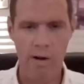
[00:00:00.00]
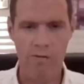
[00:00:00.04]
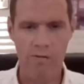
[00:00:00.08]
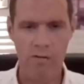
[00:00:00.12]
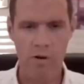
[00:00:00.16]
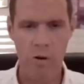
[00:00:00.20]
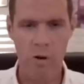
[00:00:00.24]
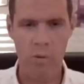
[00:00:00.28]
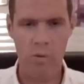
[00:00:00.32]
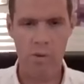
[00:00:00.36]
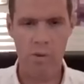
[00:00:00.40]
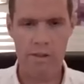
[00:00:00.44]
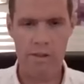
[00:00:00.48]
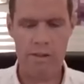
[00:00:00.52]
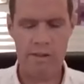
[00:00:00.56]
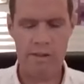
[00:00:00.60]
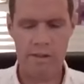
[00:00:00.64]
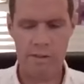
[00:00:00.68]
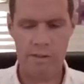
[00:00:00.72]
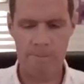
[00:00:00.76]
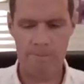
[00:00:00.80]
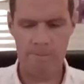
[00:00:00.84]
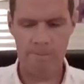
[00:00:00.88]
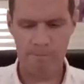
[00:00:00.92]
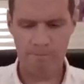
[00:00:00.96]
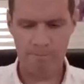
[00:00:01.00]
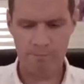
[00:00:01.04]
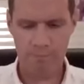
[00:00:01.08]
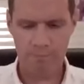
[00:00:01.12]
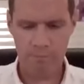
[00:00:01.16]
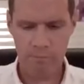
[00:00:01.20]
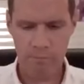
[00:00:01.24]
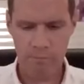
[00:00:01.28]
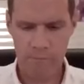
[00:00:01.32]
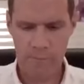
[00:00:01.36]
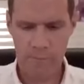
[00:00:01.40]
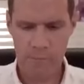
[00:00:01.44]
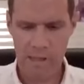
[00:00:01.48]
And what I've
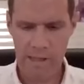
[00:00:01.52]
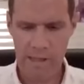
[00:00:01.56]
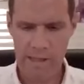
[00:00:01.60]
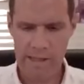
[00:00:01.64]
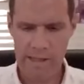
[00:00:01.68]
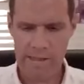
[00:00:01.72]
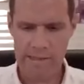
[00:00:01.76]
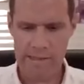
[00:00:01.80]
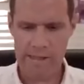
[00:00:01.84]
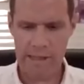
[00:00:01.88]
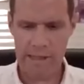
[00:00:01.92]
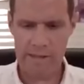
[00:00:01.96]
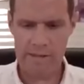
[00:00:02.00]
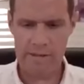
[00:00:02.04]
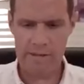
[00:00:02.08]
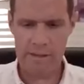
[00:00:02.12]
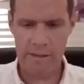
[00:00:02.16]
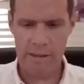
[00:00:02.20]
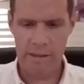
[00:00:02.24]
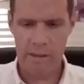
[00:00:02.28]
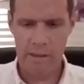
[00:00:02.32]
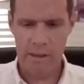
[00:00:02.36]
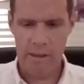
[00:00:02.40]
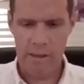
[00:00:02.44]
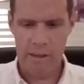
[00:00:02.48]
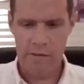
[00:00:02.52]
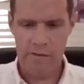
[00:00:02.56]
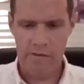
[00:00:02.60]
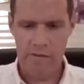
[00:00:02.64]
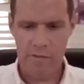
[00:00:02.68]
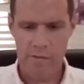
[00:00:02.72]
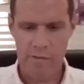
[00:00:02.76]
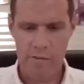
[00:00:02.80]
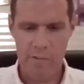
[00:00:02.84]
noticed is that